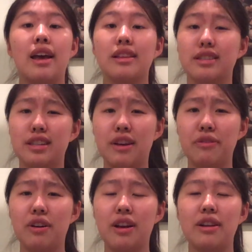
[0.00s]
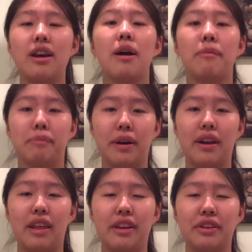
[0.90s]
It's a tough one, but
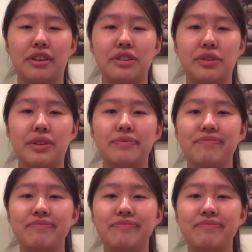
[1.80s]
I think you can do it.